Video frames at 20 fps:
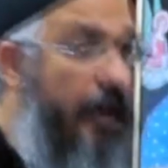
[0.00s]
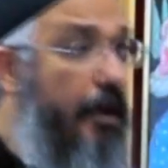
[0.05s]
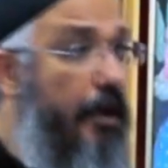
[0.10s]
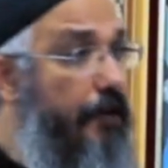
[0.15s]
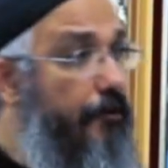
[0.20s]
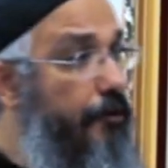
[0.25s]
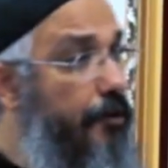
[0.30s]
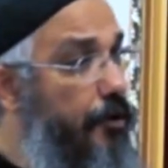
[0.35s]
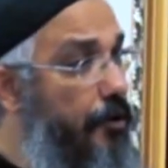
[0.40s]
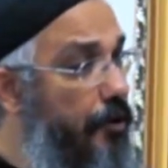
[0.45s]

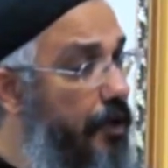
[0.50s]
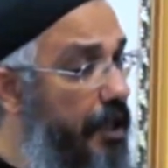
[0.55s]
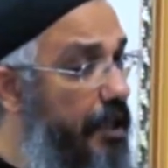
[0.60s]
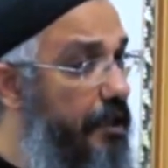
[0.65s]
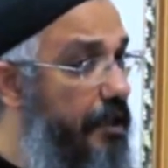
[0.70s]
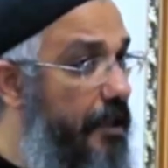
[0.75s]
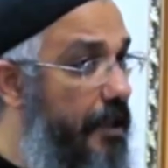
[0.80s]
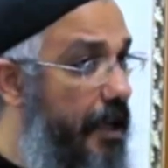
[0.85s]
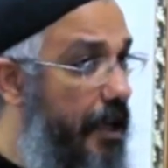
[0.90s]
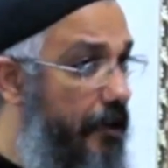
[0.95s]
If you
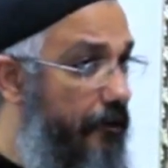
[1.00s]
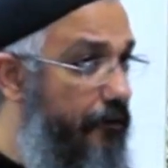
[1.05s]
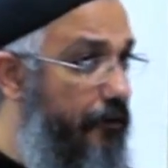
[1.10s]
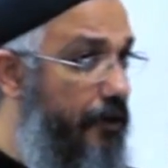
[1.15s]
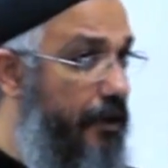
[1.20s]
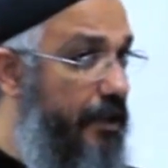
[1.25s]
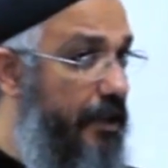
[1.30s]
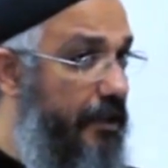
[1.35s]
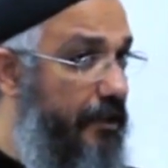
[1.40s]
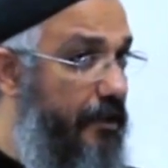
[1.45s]
read
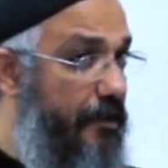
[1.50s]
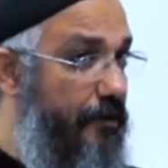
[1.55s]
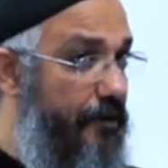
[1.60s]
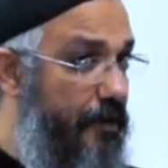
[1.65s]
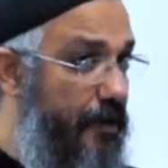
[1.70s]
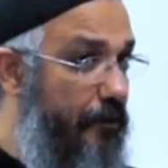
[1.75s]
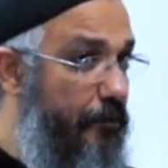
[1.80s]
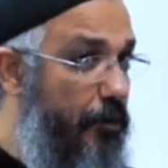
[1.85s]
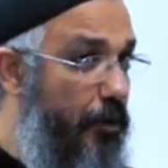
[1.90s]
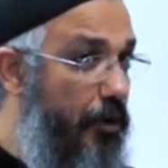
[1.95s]
carefully the letters of
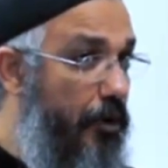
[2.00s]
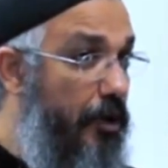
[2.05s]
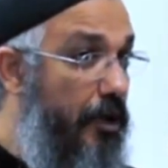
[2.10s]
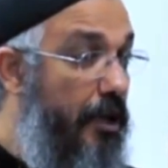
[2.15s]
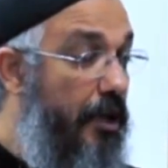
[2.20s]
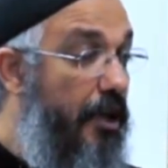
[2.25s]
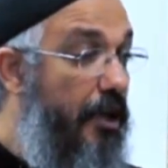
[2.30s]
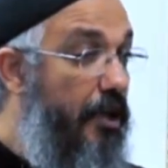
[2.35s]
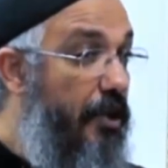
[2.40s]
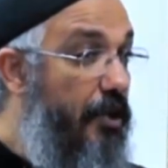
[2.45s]
St. Paul,
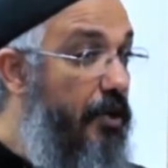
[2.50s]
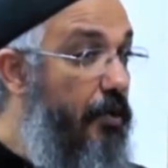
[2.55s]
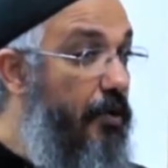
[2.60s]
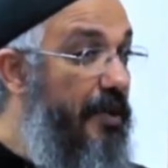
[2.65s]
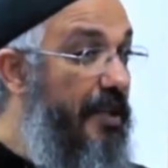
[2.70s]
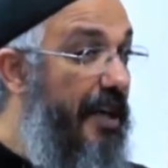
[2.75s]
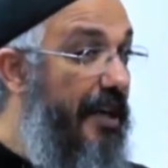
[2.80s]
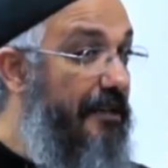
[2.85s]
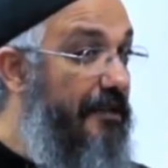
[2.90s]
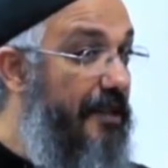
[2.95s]
you
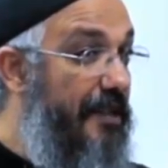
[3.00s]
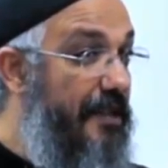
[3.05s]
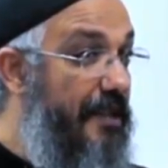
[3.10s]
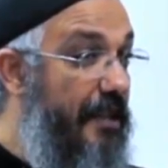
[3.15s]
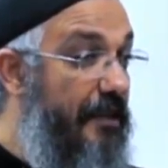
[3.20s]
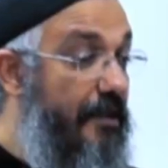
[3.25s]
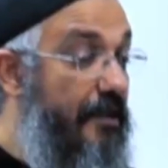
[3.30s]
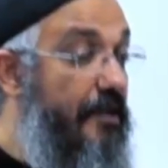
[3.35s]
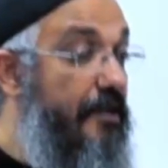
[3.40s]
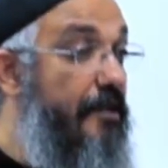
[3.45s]
would
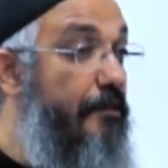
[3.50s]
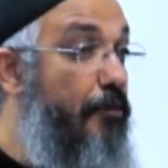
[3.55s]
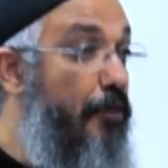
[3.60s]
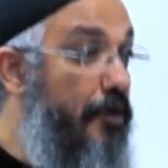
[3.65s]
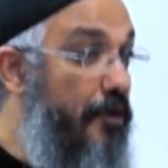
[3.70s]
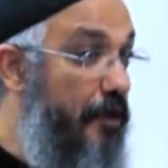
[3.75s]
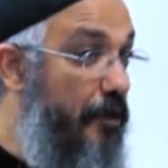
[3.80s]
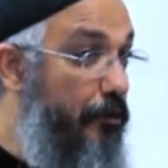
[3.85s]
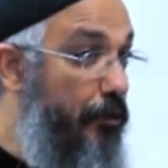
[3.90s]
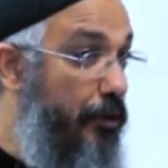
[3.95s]
understand. This is the
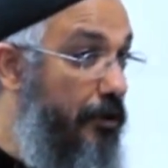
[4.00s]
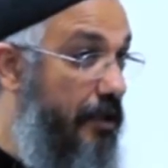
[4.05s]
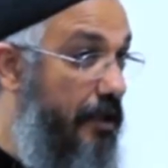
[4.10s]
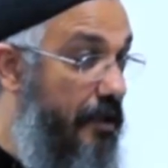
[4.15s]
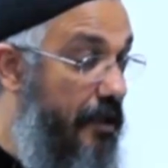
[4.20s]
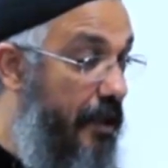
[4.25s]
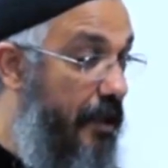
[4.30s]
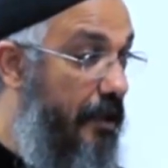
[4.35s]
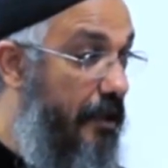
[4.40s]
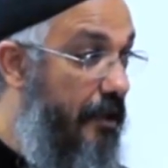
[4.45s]
most
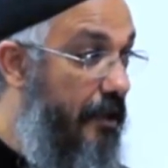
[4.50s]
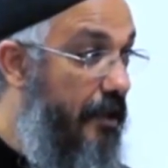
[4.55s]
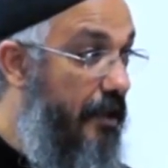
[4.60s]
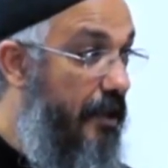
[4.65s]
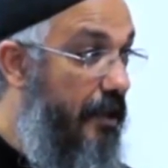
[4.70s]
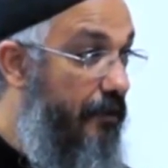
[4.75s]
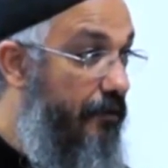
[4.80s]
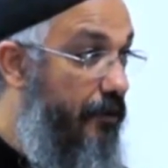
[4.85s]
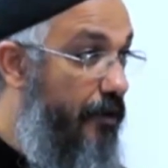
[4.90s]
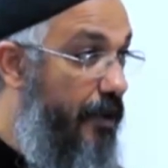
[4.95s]
important thing.
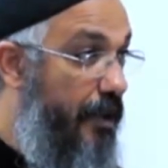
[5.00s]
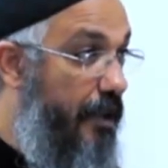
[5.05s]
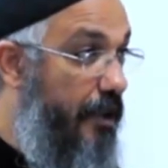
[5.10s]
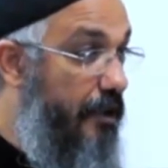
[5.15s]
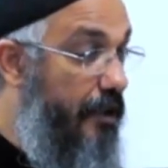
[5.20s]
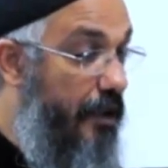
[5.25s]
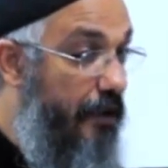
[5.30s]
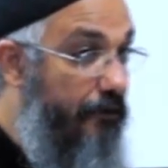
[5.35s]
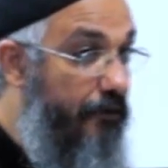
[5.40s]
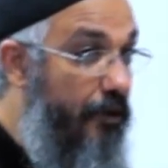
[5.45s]
If you read
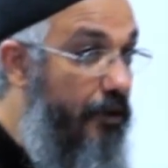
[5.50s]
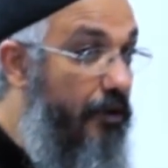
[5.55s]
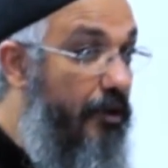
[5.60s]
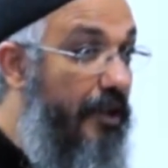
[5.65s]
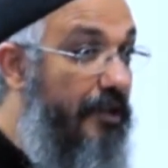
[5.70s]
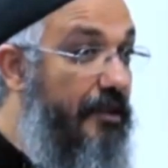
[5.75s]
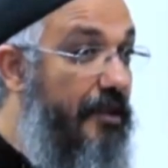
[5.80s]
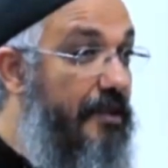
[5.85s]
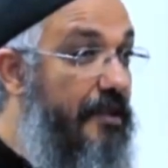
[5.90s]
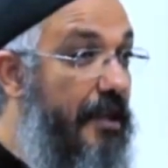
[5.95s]
it carefully, you
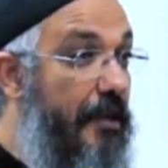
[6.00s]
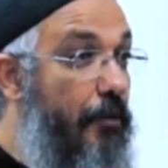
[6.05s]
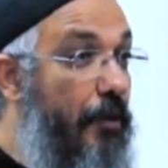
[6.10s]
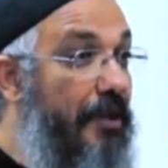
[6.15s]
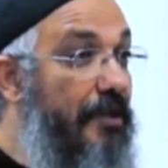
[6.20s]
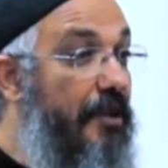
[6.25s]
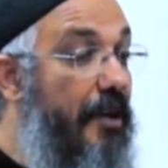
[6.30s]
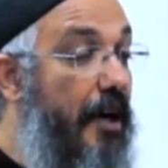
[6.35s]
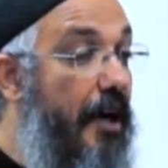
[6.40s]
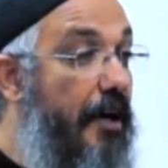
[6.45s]
understand
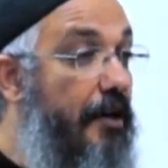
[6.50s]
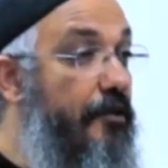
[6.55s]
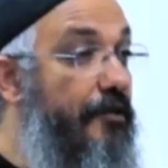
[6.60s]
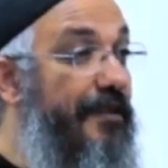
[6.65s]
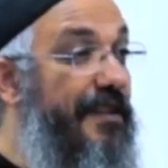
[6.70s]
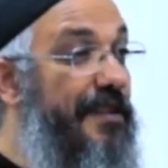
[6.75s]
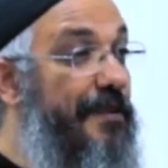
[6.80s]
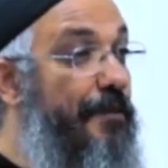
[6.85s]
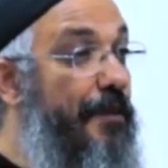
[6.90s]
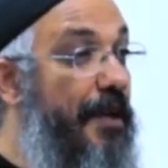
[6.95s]
what kind
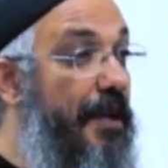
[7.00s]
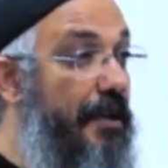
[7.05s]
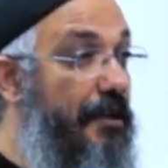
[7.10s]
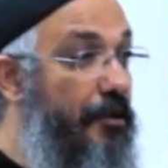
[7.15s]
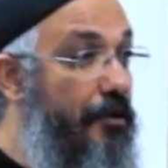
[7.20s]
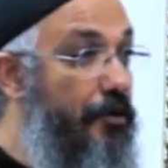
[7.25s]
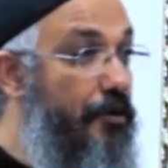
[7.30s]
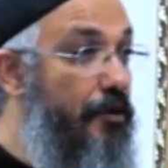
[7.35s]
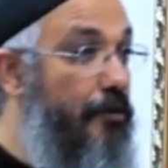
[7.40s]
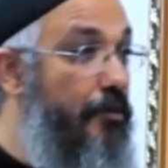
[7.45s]
of a
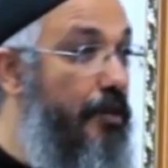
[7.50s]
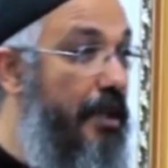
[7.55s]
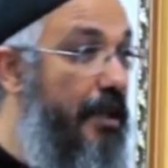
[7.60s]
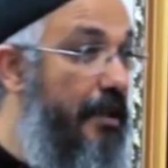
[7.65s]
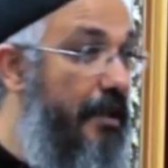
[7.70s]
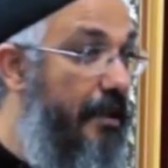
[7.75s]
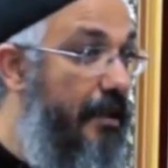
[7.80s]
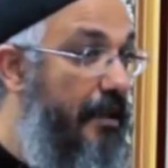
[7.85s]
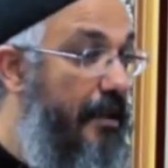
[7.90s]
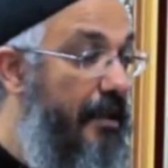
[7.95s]
spirit you should
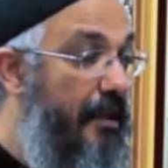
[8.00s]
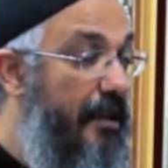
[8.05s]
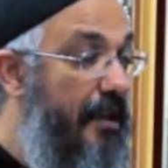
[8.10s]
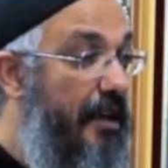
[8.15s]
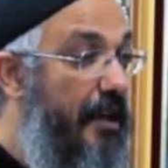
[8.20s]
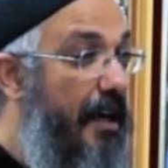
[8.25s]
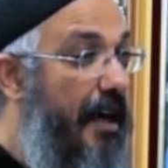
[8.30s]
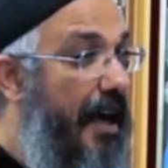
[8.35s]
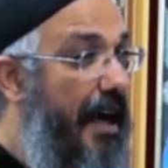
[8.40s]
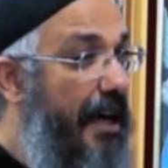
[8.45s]
be.
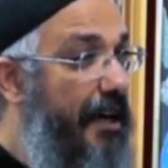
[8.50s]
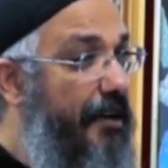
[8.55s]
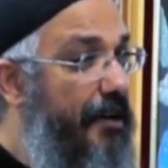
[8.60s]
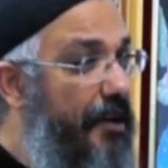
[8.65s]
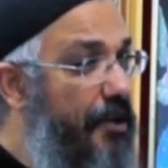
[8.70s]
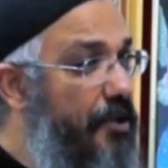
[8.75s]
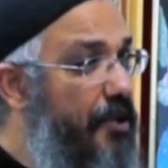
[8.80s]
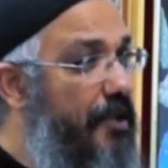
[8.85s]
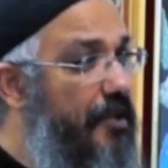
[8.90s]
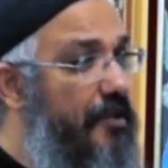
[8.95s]
A
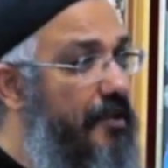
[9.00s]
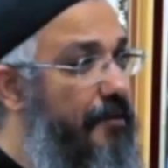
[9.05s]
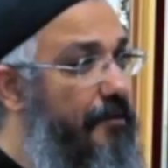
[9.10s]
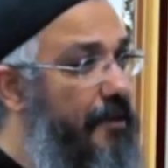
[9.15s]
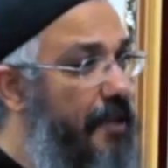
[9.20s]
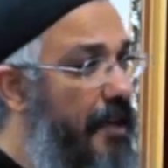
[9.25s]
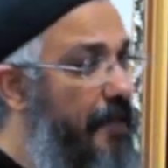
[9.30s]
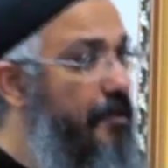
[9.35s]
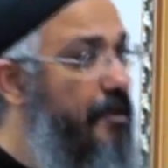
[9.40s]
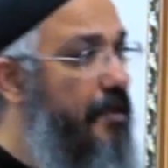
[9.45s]
Christian
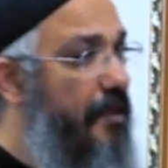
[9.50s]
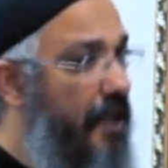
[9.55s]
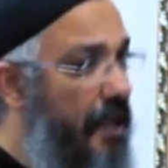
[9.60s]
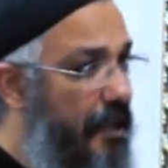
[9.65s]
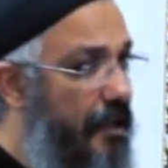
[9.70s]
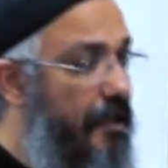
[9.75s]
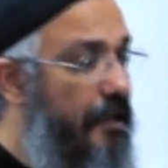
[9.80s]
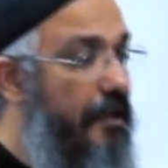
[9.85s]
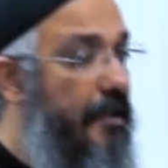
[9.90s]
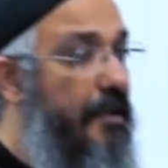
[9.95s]
sometimes
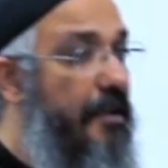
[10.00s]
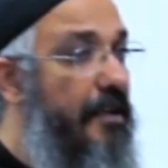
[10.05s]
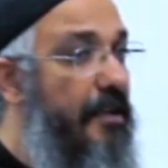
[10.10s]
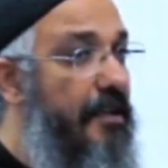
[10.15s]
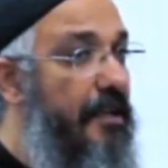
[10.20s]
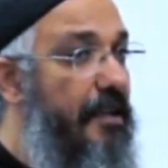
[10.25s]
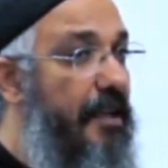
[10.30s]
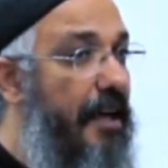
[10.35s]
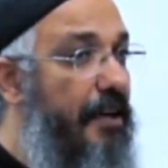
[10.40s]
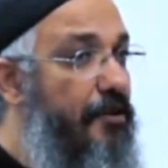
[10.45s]
think
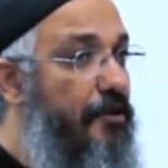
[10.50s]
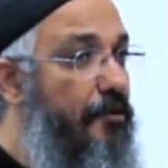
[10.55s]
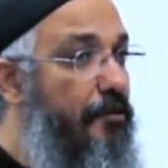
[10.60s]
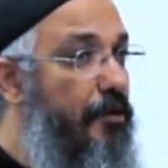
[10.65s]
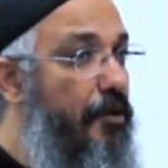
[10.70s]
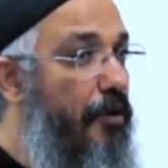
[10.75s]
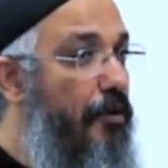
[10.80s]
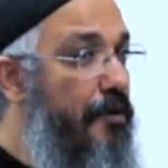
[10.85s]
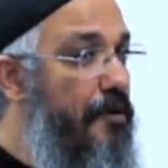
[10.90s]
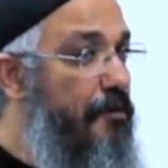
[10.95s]
that I should
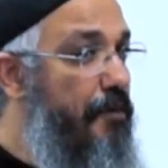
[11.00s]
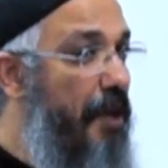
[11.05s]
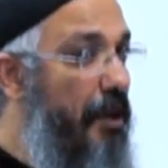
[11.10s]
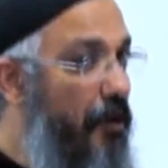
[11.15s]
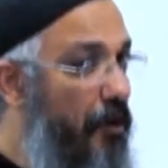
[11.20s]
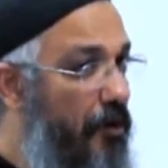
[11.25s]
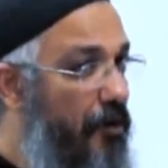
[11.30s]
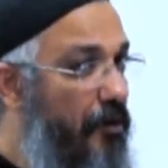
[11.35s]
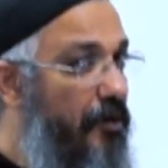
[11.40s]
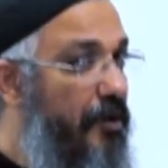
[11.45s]
be always
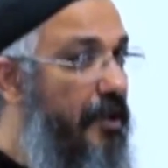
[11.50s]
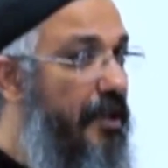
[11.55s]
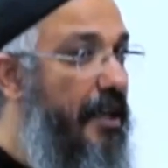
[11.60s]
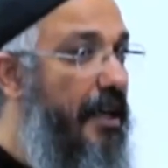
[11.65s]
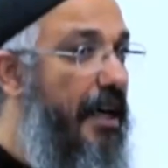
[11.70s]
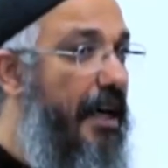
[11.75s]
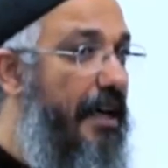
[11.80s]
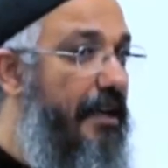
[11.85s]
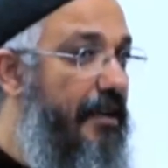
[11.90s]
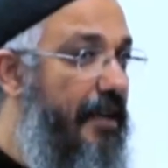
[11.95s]
mellow
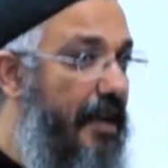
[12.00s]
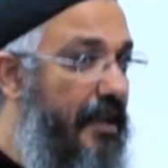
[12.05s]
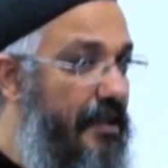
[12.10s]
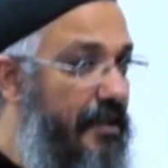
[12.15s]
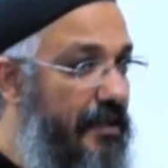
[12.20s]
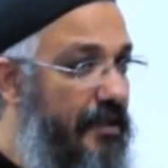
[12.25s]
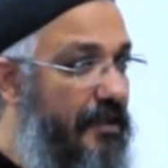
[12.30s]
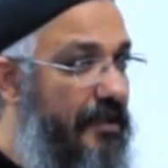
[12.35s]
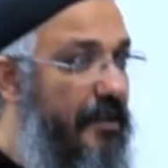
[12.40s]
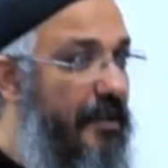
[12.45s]
and
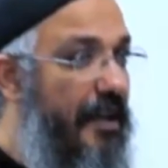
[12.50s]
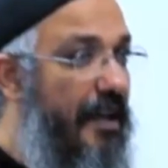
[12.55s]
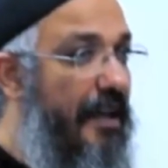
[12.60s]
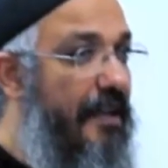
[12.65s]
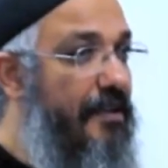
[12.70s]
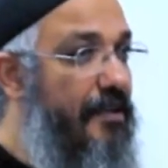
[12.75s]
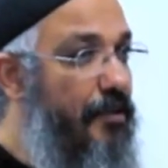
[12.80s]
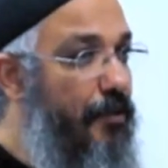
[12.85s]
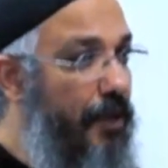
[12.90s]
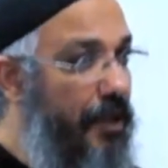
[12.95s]
nice
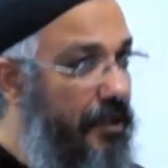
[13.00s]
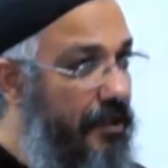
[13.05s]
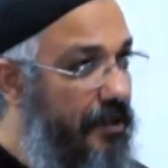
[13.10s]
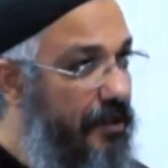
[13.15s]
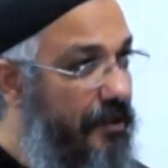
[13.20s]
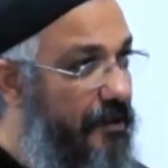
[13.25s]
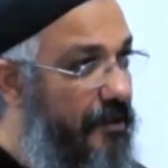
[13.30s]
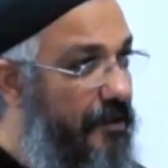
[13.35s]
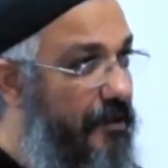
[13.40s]
and sweet.